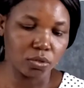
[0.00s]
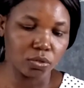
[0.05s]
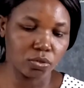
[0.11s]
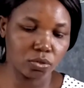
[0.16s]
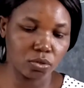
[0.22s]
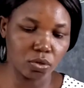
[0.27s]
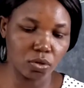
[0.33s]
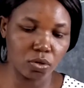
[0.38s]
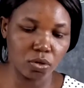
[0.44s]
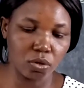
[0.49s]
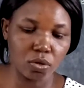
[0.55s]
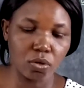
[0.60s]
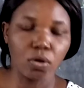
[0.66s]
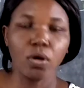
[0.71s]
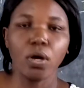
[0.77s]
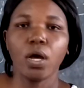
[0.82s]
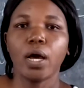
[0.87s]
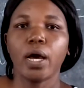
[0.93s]

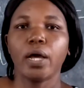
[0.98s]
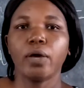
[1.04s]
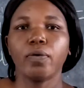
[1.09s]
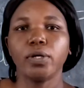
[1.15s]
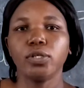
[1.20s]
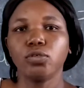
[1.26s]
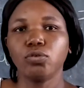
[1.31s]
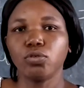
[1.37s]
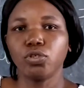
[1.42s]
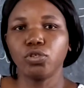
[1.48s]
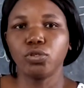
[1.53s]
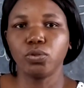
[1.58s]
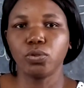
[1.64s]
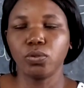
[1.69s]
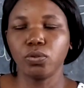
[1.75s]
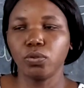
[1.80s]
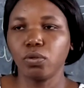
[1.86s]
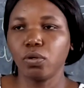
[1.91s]
So I want to wish
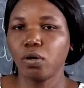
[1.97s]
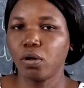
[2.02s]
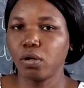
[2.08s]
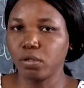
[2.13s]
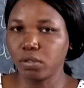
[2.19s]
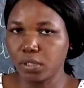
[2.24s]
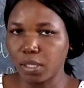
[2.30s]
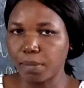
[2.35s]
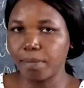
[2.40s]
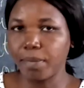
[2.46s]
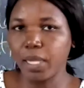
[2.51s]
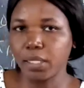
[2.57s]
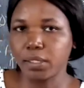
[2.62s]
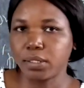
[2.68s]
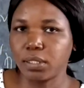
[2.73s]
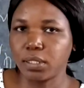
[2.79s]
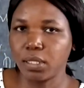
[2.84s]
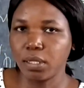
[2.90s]
you all the
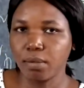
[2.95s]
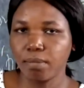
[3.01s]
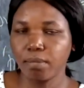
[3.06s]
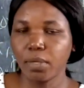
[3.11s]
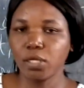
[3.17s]
best.